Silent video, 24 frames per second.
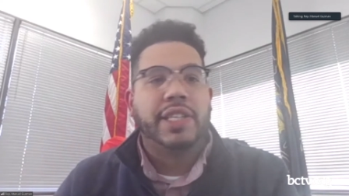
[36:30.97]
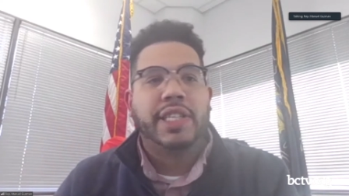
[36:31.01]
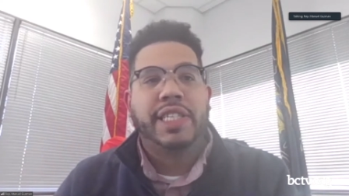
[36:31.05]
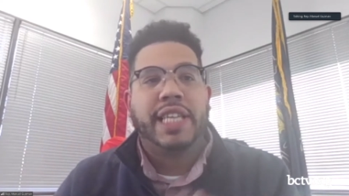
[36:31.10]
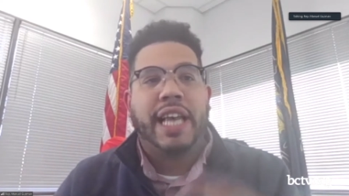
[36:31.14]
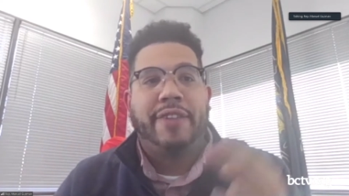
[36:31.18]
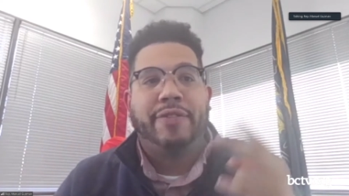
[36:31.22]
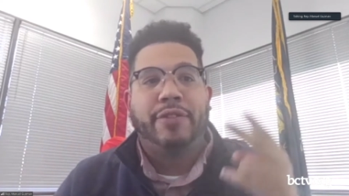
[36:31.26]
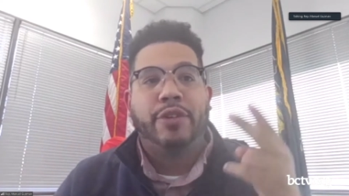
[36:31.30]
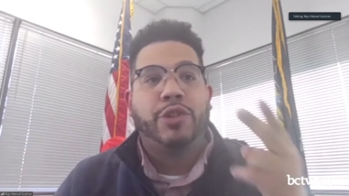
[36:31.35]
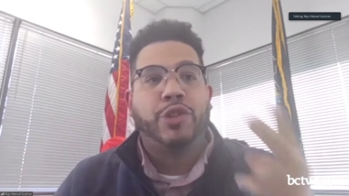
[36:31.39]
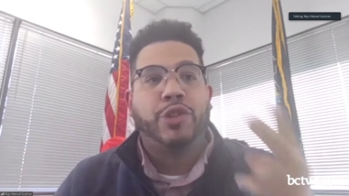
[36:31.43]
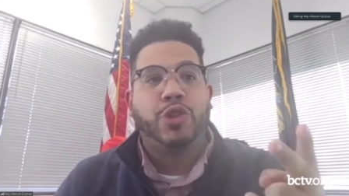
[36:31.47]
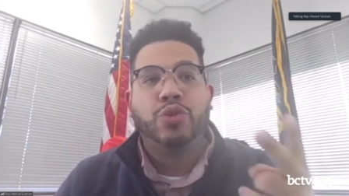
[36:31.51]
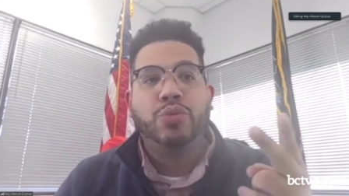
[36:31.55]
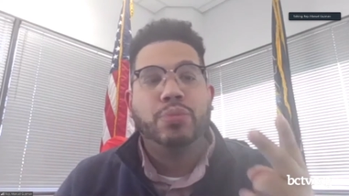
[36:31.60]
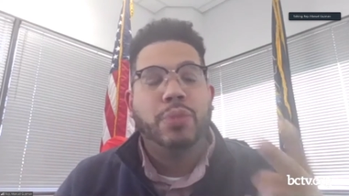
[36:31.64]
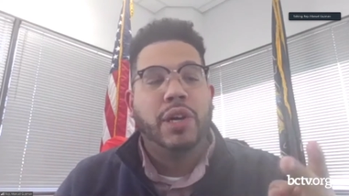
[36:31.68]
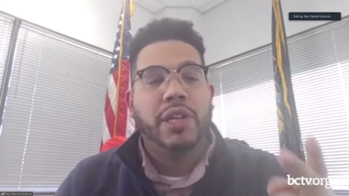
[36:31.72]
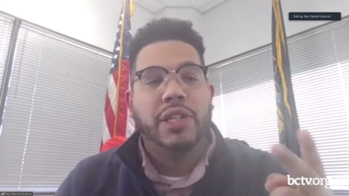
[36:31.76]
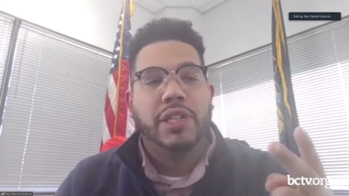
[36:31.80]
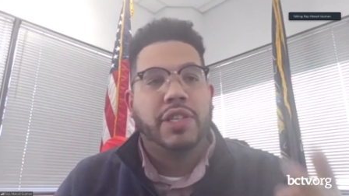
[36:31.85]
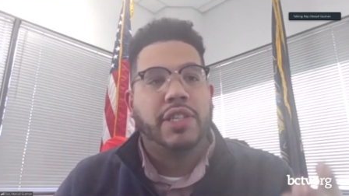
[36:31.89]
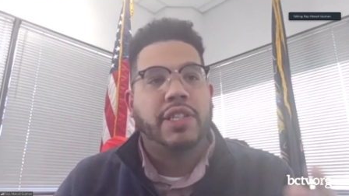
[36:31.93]
This is after two
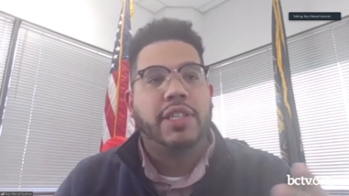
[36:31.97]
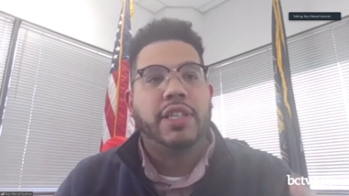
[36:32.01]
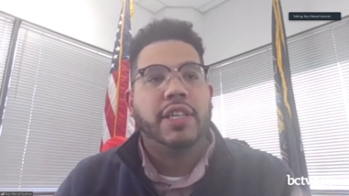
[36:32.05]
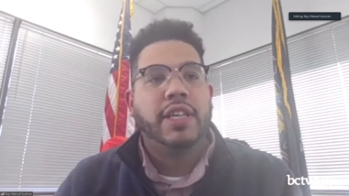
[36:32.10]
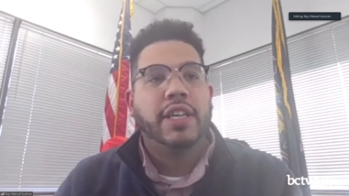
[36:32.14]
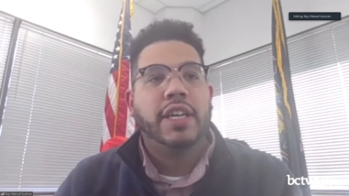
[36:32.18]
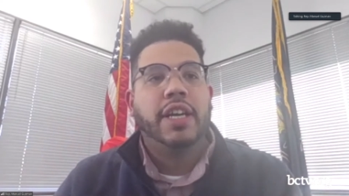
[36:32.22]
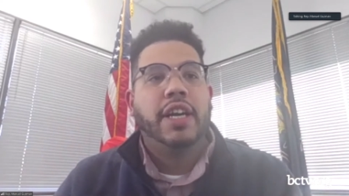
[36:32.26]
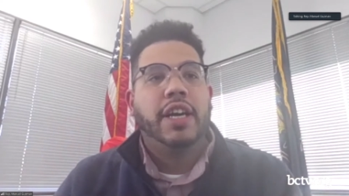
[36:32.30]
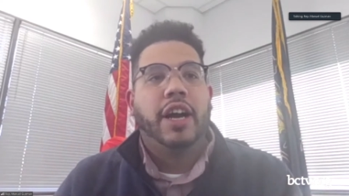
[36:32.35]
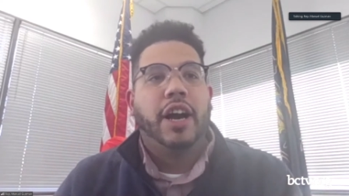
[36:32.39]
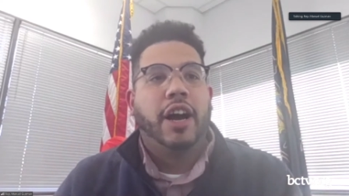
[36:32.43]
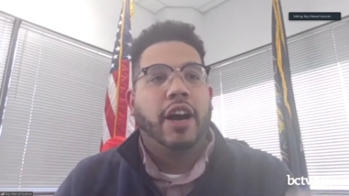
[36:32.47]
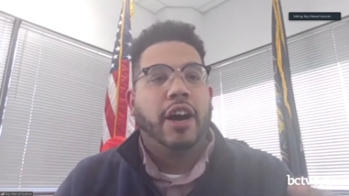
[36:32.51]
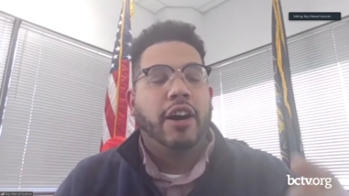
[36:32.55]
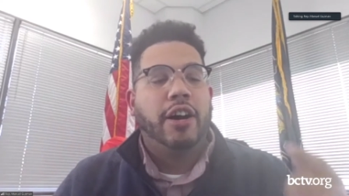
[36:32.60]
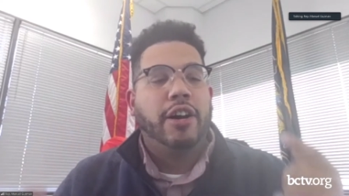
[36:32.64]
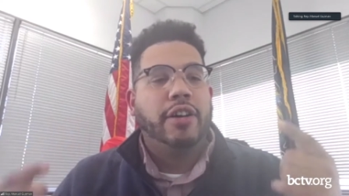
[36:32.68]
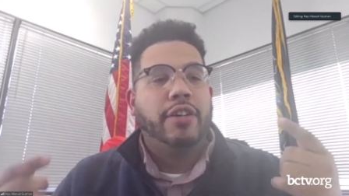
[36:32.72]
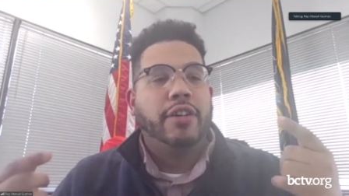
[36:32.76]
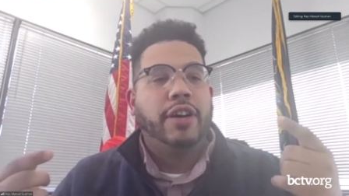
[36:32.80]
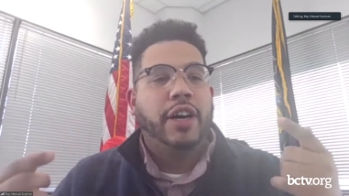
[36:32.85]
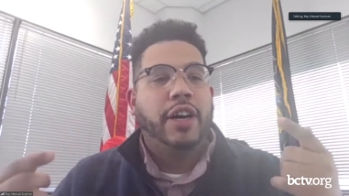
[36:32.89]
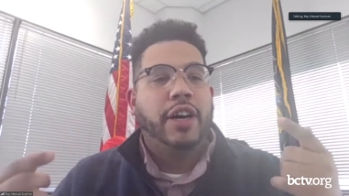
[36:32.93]
months uh,